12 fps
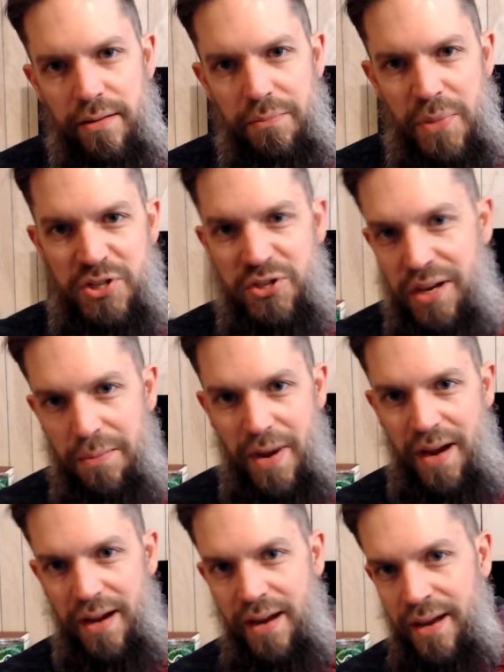much like
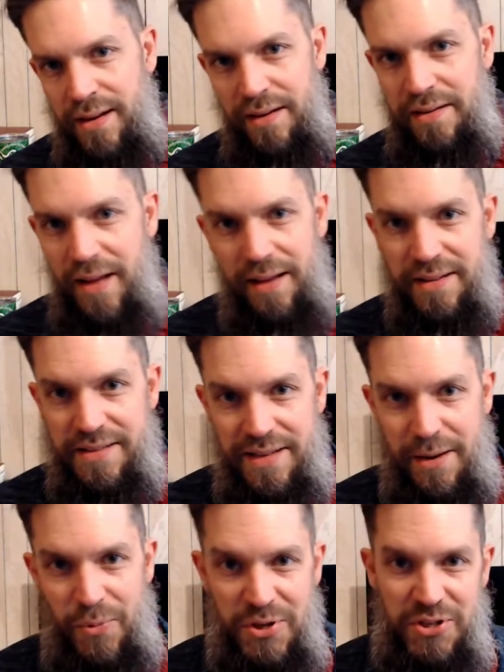my Nutella
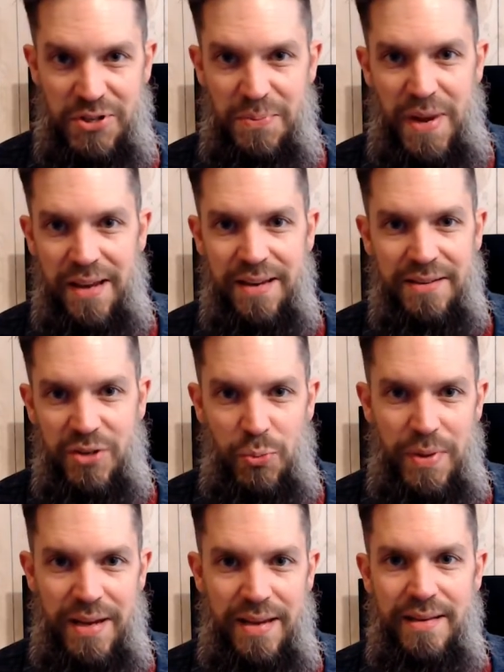sandwich is made to
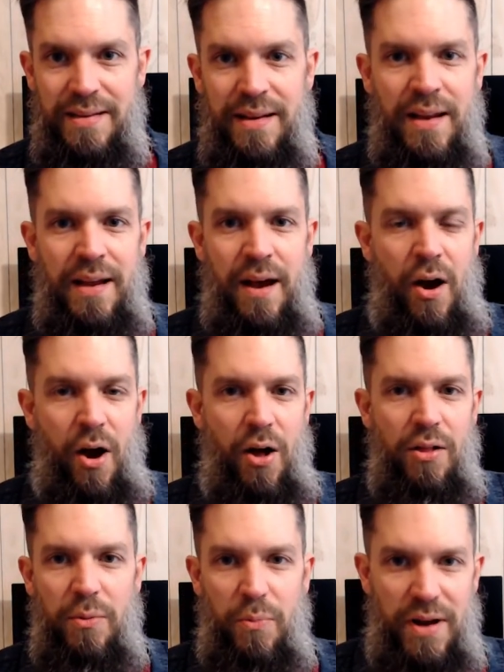be eaten
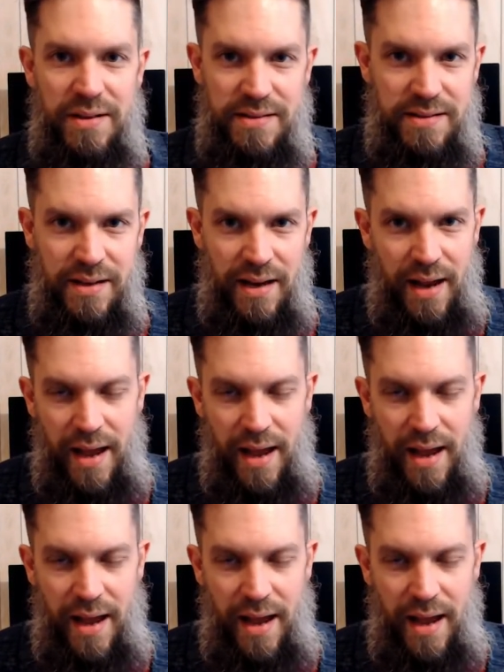all at once,